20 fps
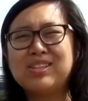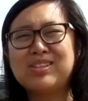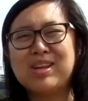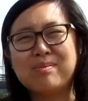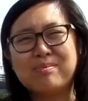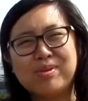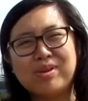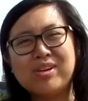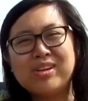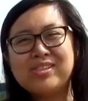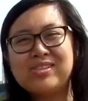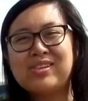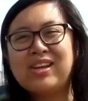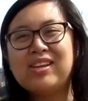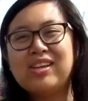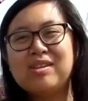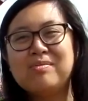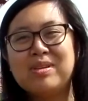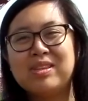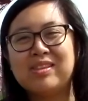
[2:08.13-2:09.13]
be a temporary
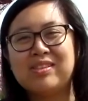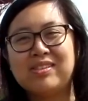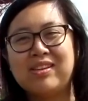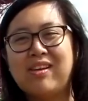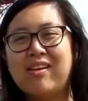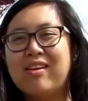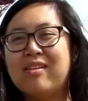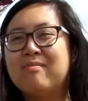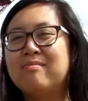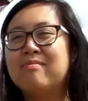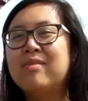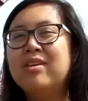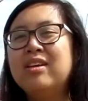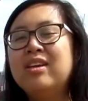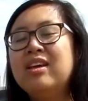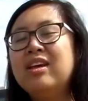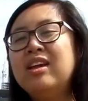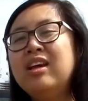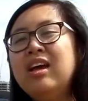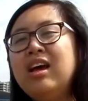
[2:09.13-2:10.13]
stadium at the time
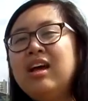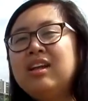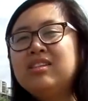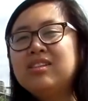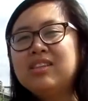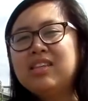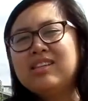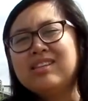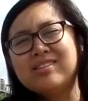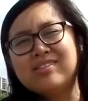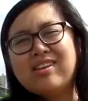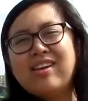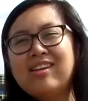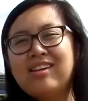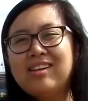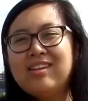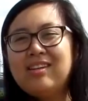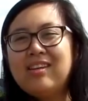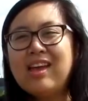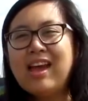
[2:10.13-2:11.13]
until they
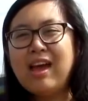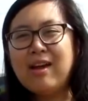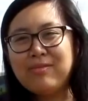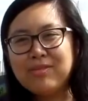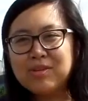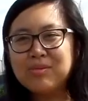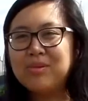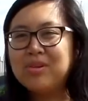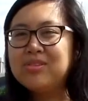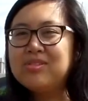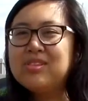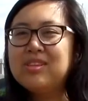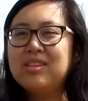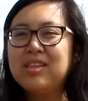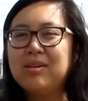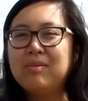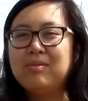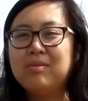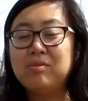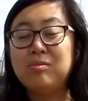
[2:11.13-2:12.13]
decided afterwards
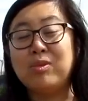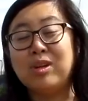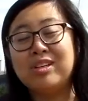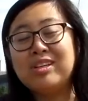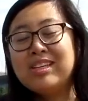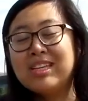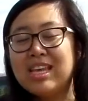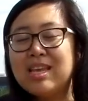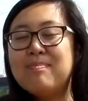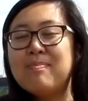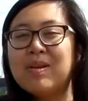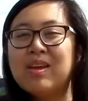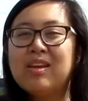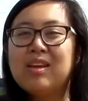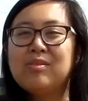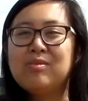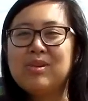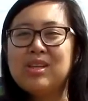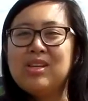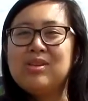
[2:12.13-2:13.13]
that they wanted to keep
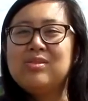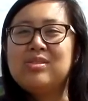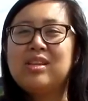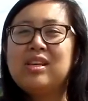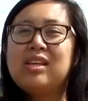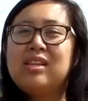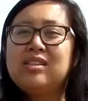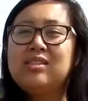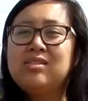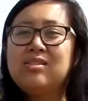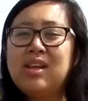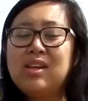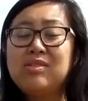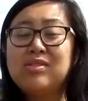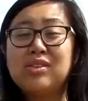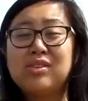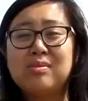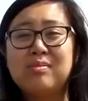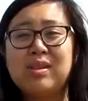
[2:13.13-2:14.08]
it and reuse it. So now it's